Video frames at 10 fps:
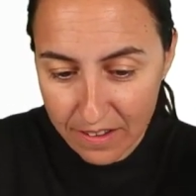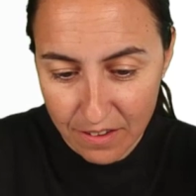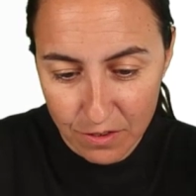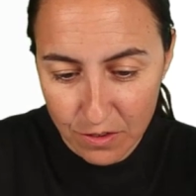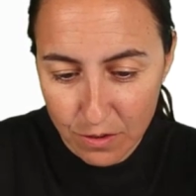
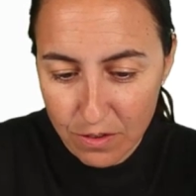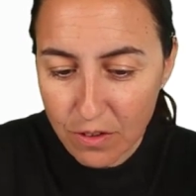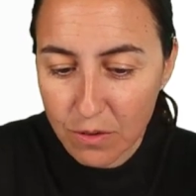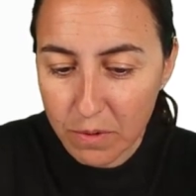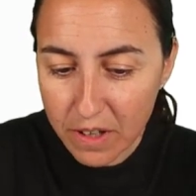If you do the
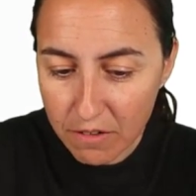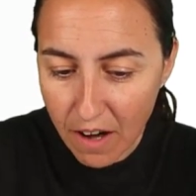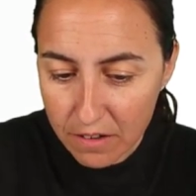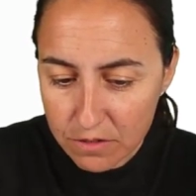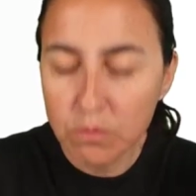other way
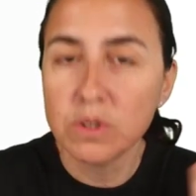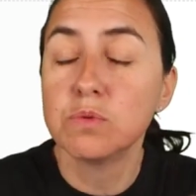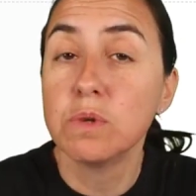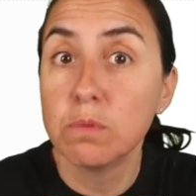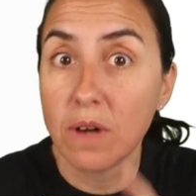around,
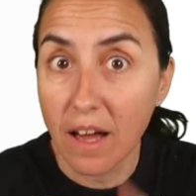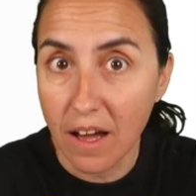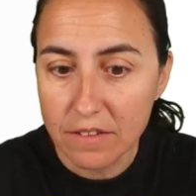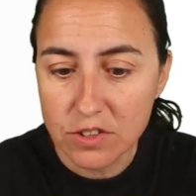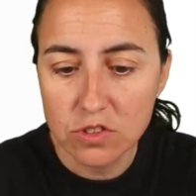which we will
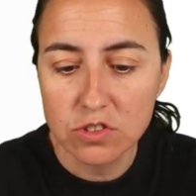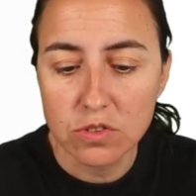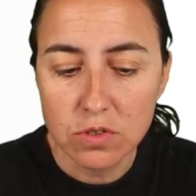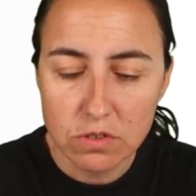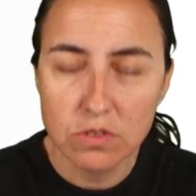have to
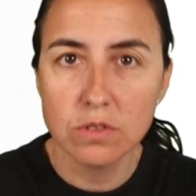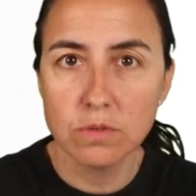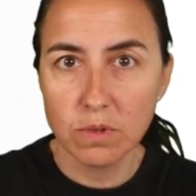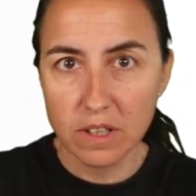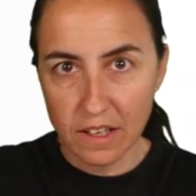do, you
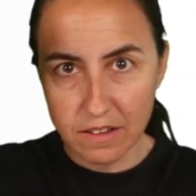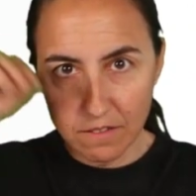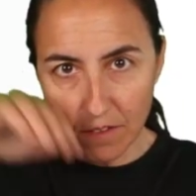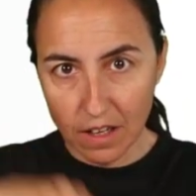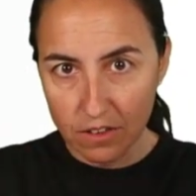will get the
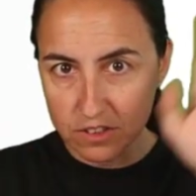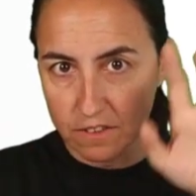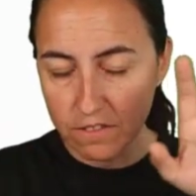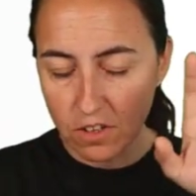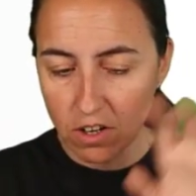values
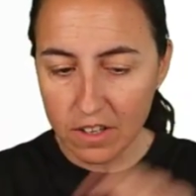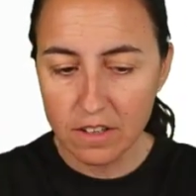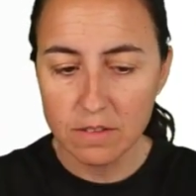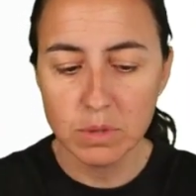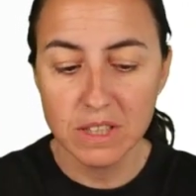
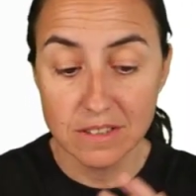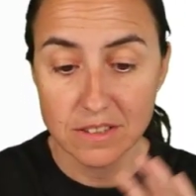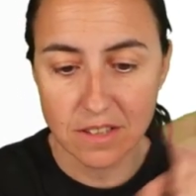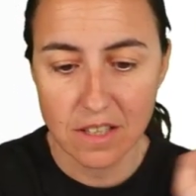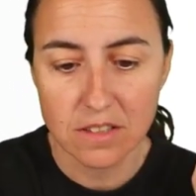inverted, but in
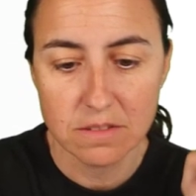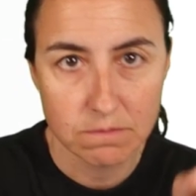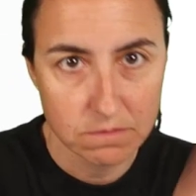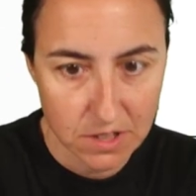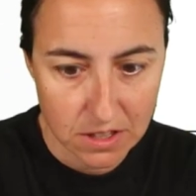this case,
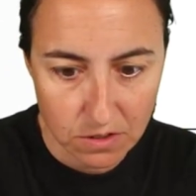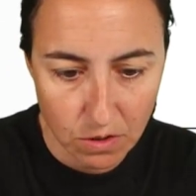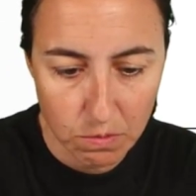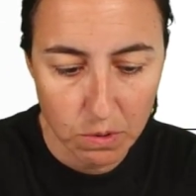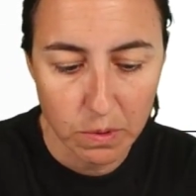that's
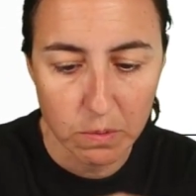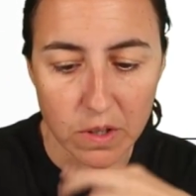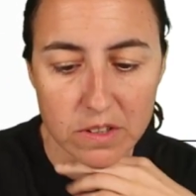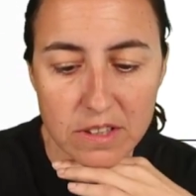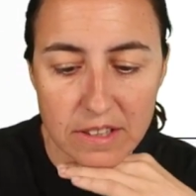not what we want.